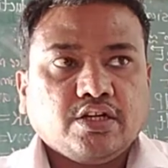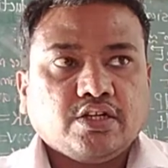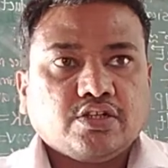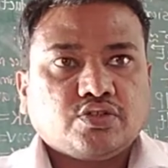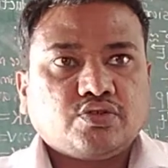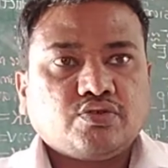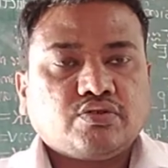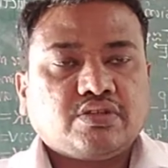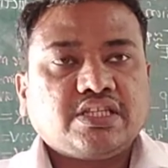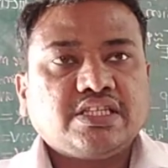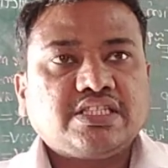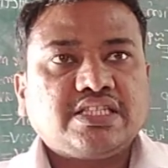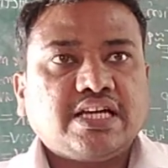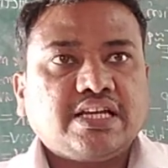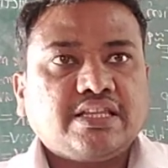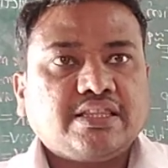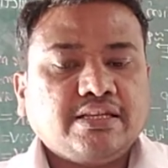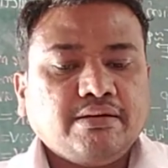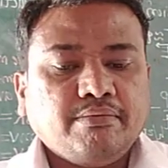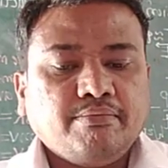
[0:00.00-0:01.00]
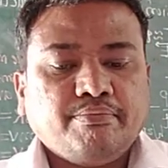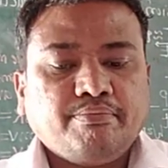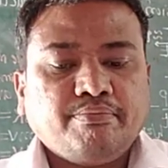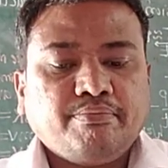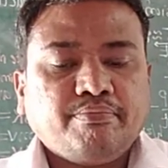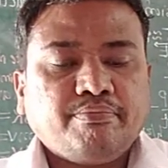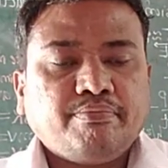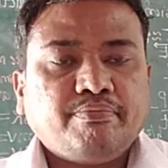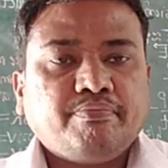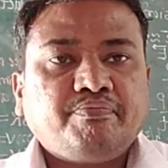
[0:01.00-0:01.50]
So these are the
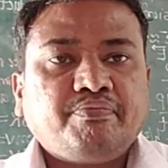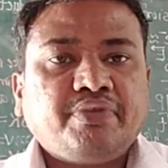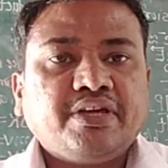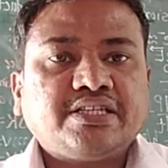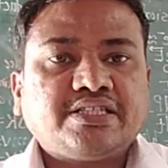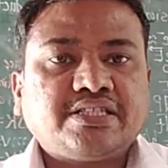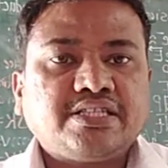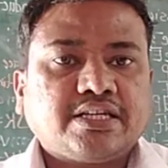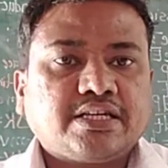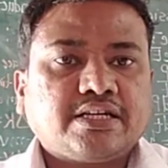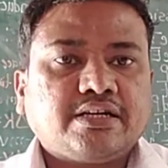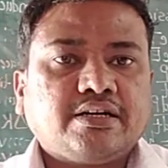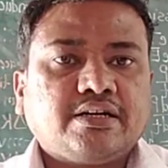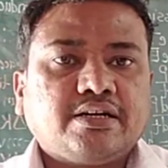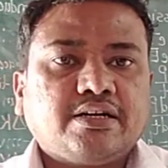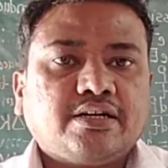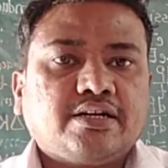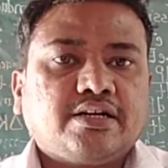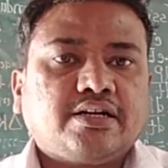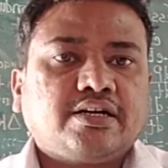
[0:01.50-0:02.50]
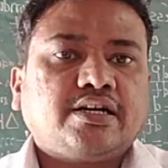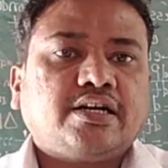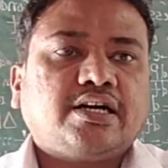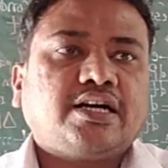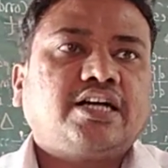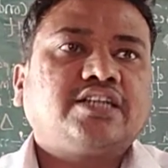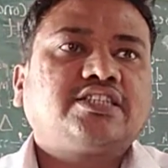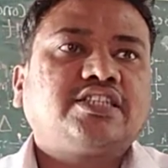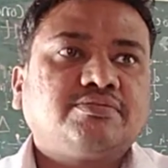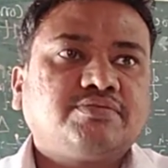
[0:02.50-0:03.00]
basic
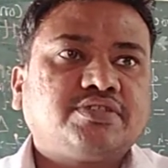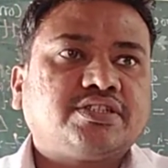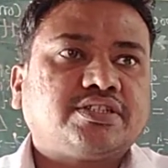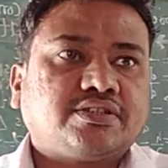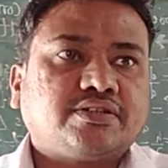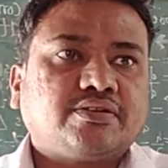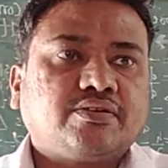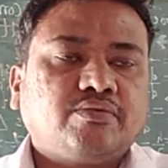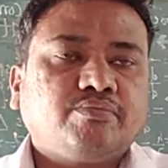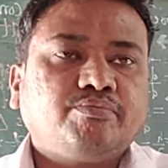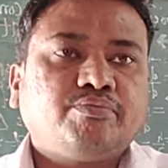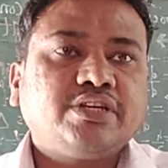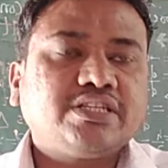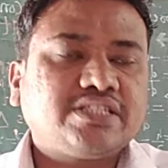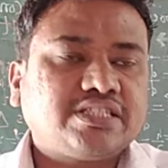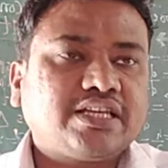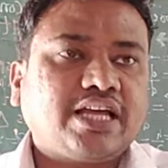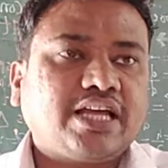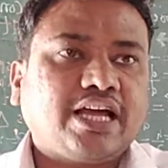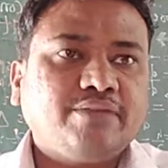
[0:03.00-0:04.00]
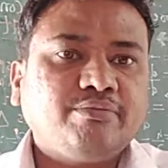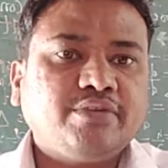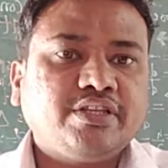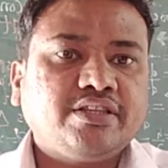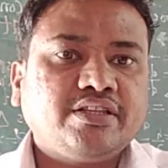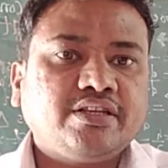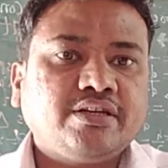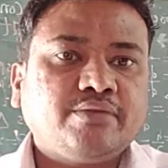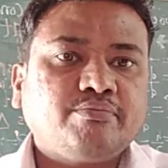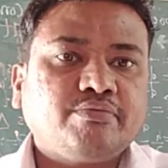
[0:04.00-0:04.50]
assumption. Basic
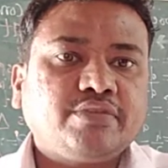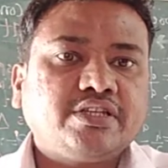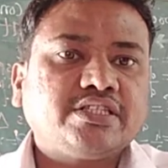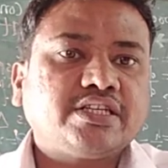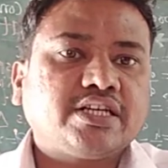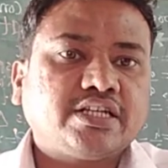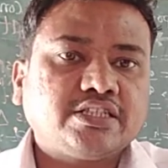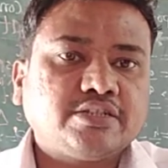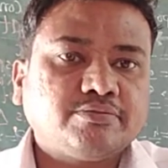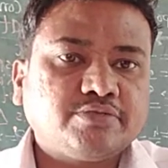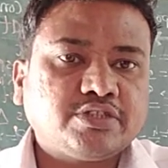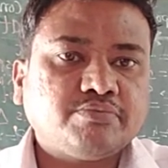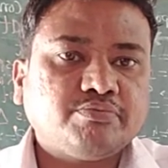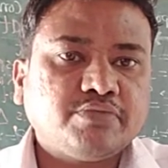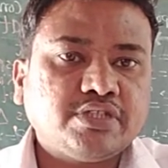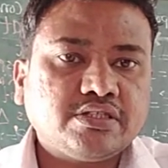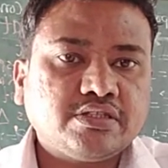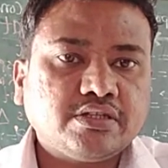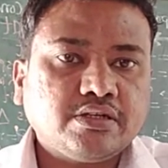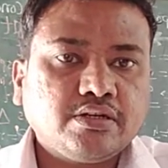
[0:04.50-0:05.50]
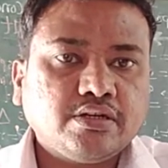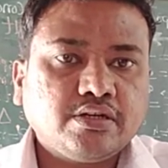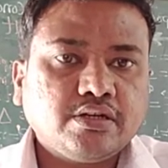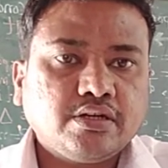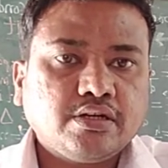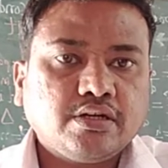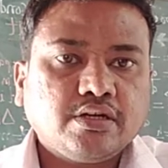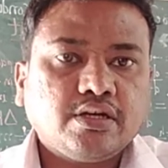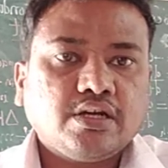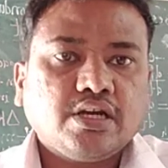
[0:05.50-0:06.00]
assumption means
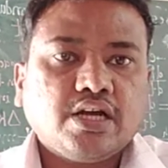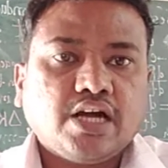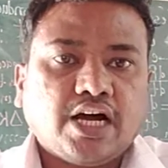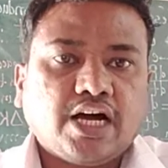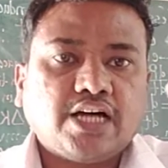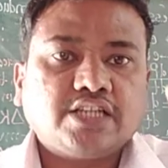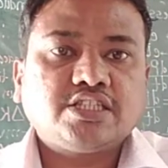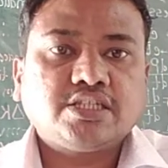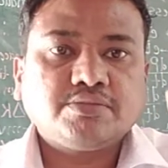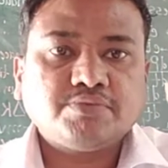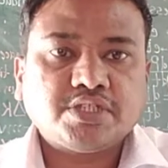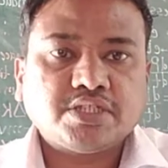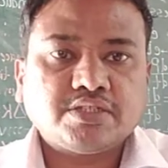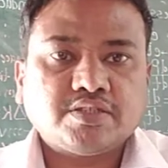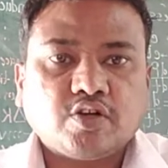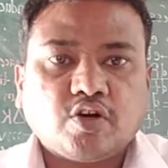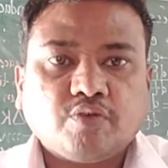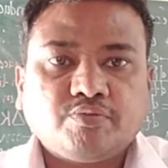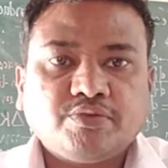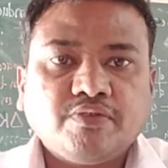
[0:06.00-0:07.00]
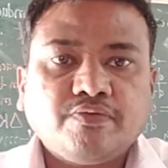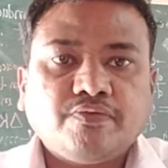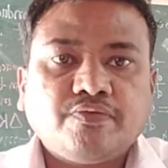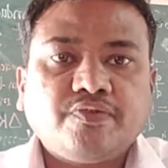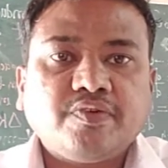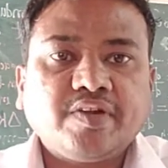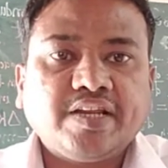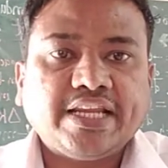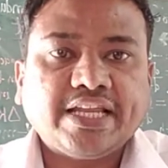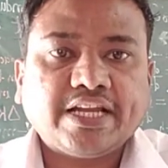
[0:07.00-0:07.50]
assumptions of the
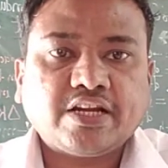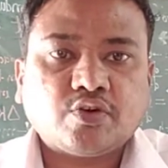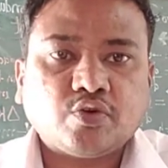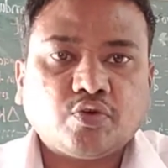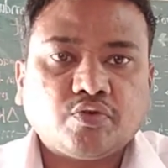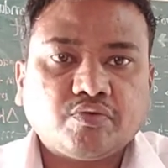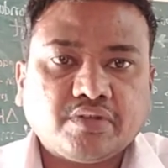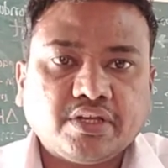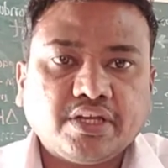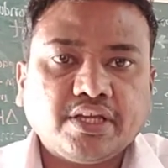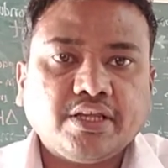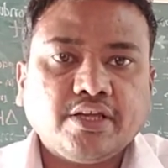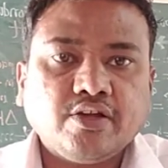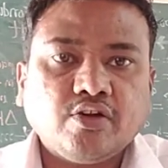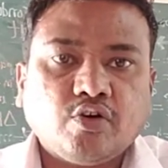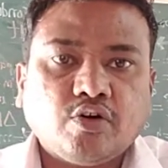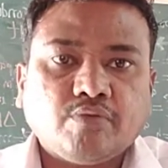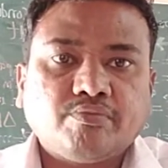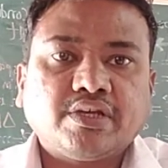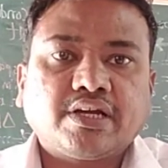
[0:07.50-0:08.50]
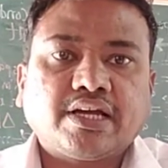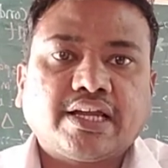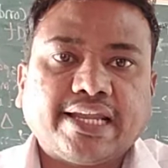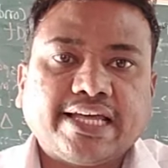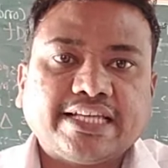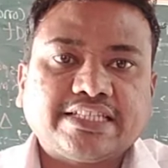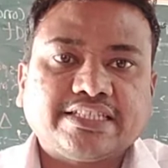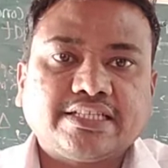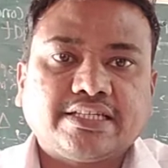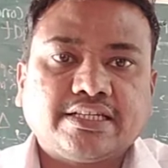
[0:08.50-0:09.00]
free electron theory, the
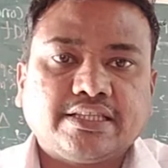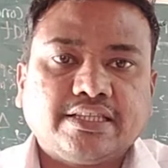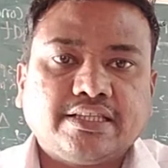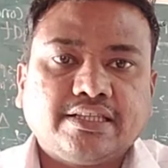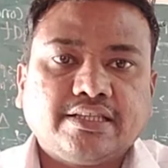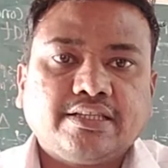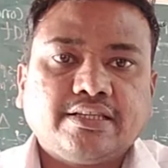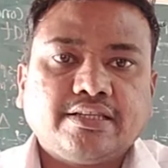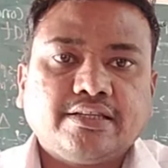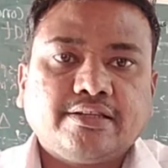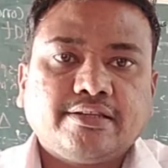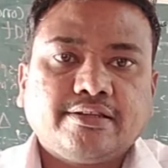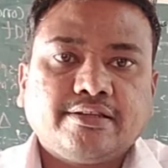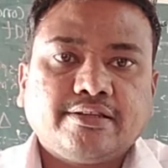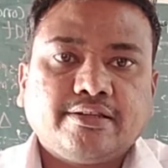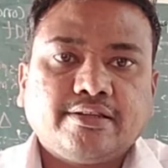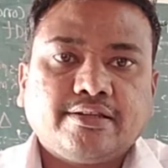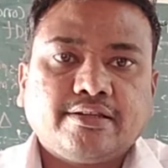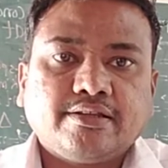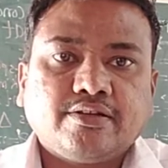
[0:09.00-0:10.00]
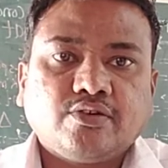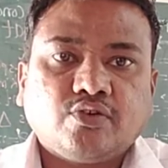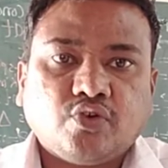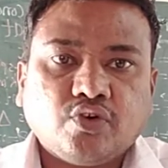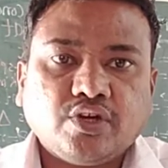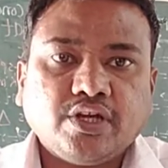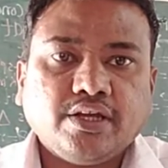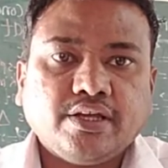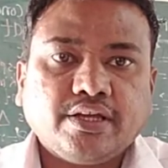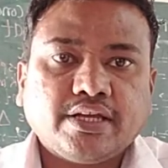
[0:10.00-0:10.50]
classical.
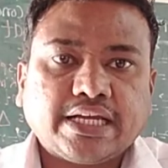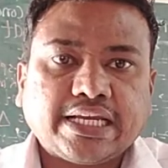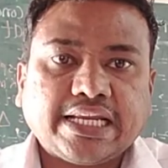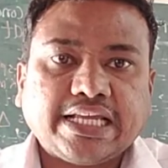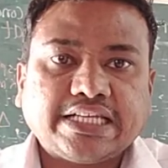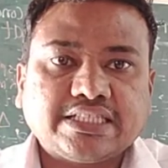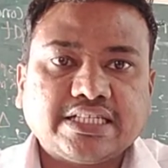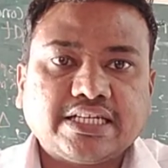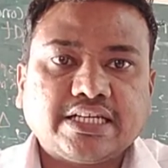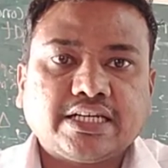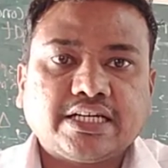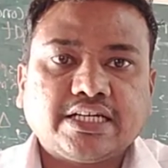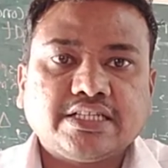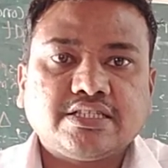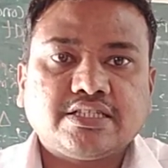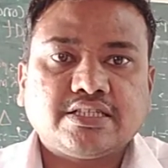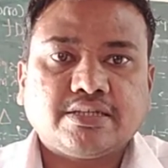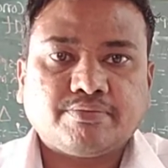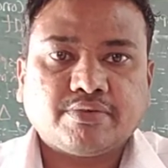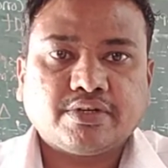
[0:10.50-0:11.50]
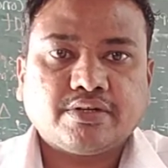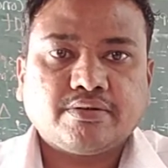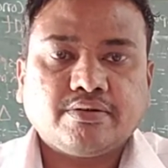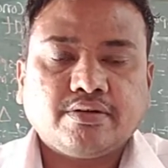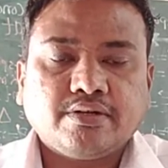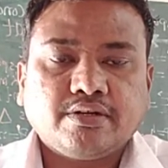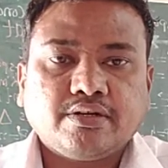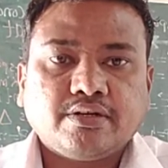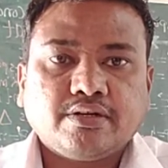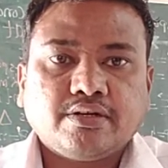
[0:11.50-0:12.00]
Okay, classical concept.
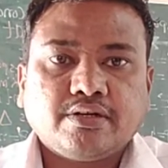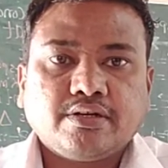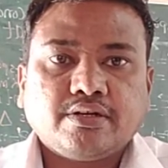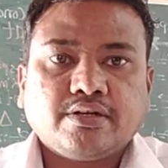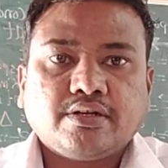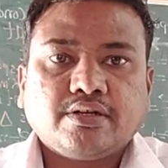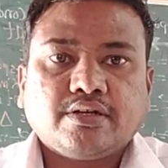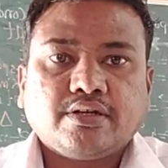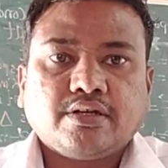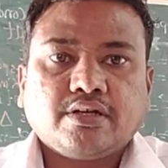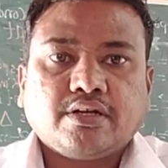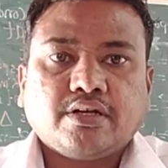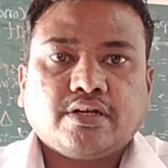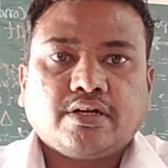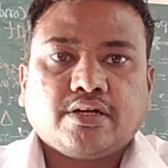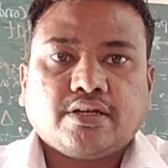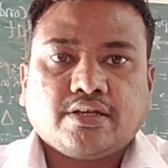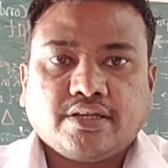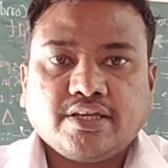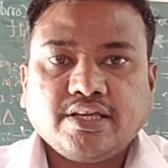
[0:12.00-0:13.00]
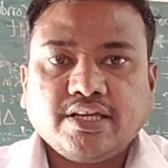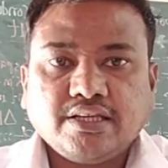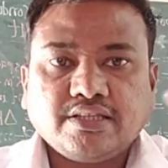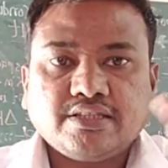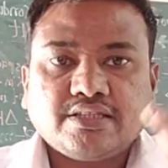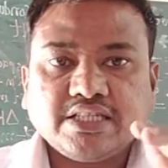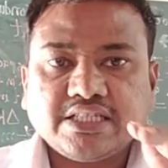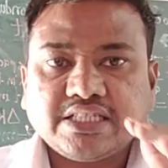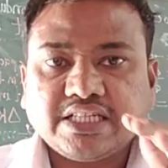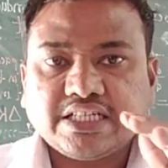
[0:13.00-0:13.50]

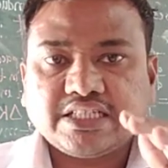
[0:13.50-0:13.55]
Here, these